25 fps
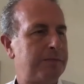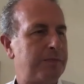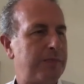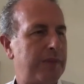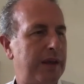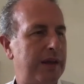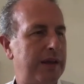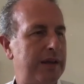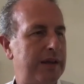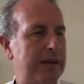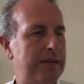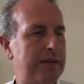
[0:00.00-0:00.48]

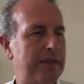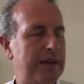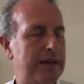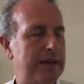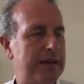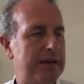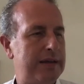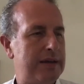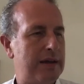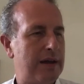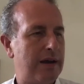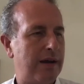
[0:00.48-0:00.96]
in
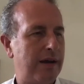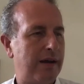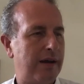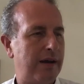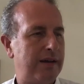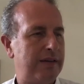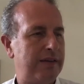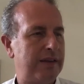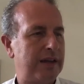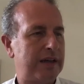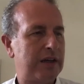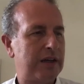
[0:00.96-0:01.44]

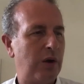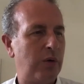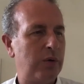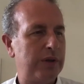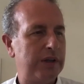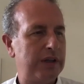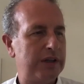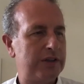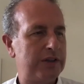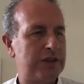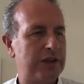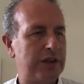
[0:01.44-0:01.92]
the
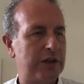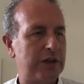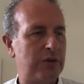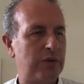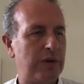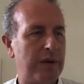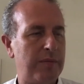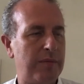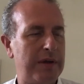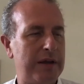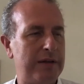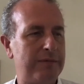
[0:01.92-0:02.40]
coalition
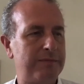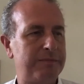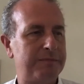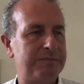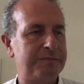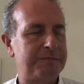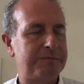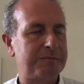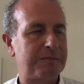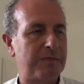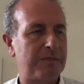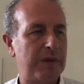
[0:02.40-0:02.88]
agreement
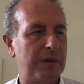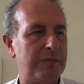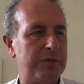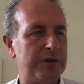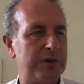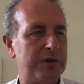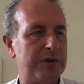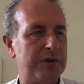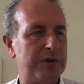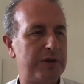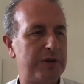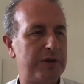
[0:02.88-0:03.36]

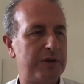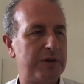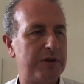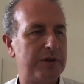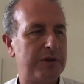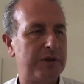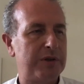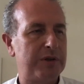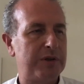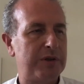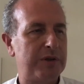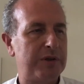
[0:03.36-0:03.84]

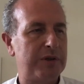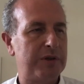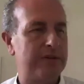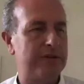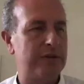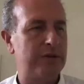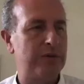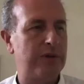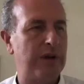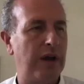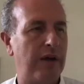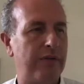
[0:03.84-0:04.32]
between the
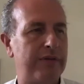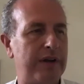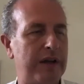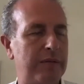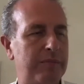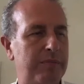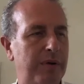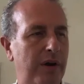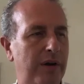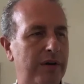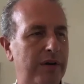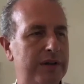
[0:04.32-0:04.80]
two governing
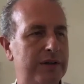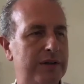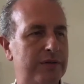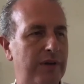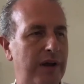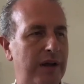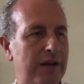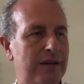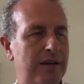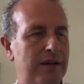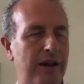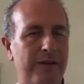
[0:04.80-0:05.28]
parties right
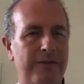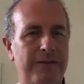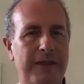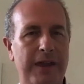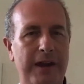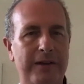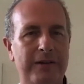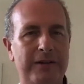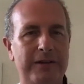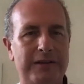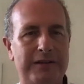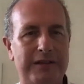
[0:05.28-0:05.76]
now,
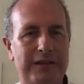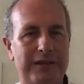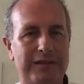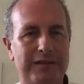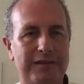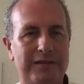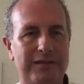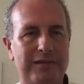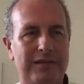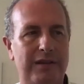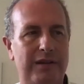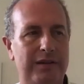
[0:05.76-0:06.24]

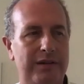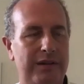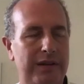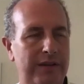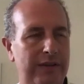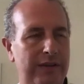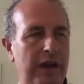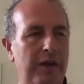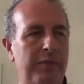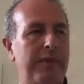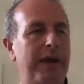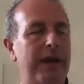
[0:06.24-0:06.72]
in
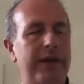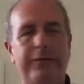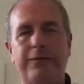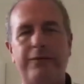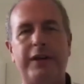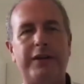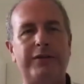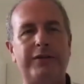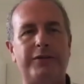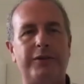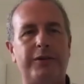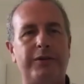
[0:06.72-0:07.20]
their
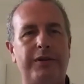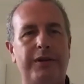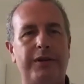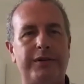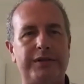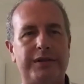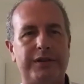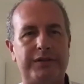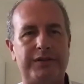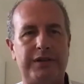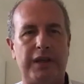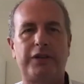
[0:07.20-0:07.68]
manifesto, there's
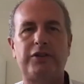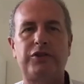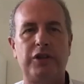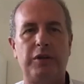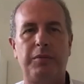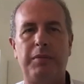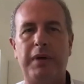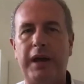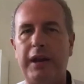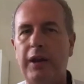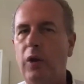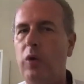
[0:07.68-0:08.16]
a section
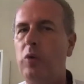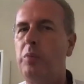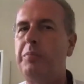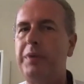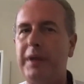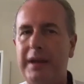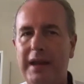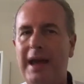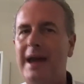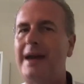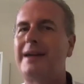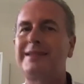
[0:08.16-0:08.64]
about
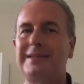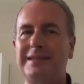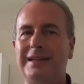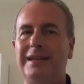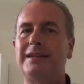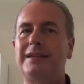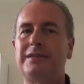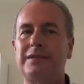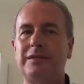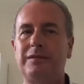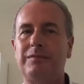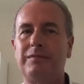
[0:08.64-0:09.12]
open
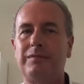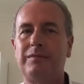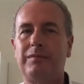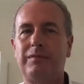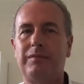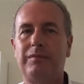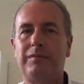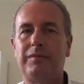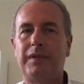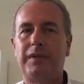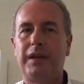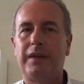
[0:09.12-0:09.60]
access
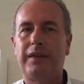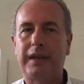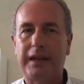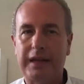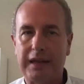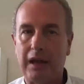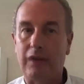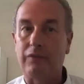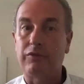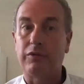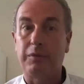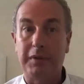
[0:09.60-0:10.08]
in the
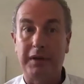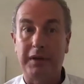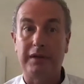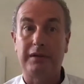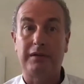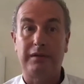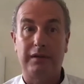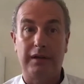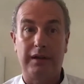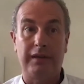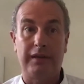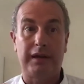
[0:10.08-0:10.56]
government,
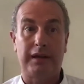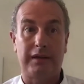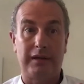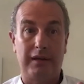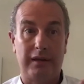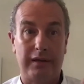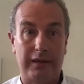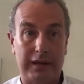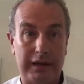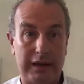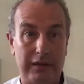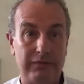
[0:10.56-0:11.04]
in
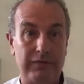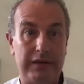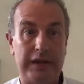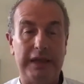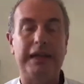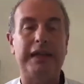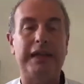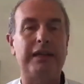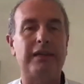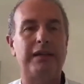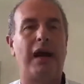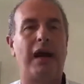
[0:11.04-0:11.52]
the
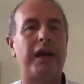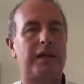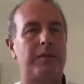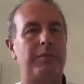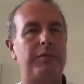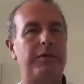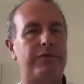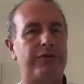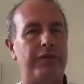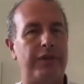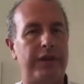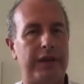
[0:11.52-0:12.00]
convening
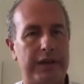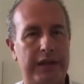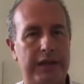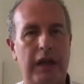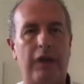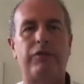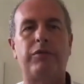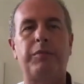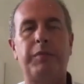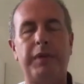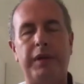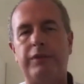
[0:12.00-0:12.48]
document for the
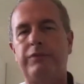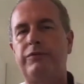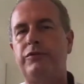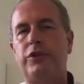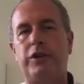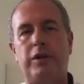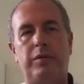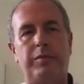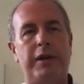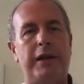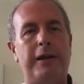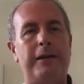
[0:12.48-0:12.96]
government of
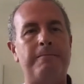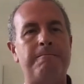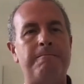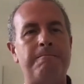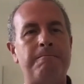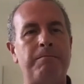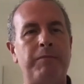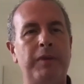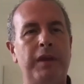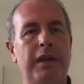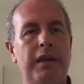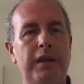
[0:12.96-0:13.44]
Germany.
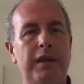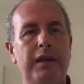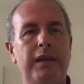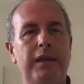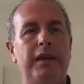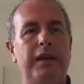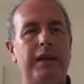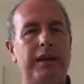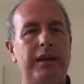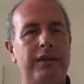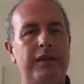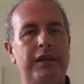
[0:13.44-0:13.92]

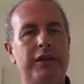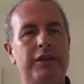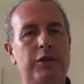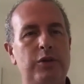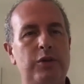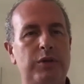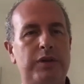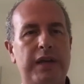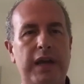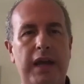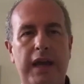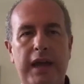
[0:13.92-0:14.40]
In the
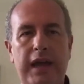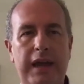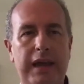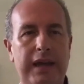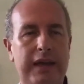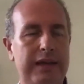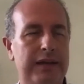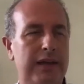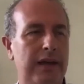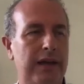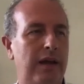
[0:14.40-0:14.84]
UK,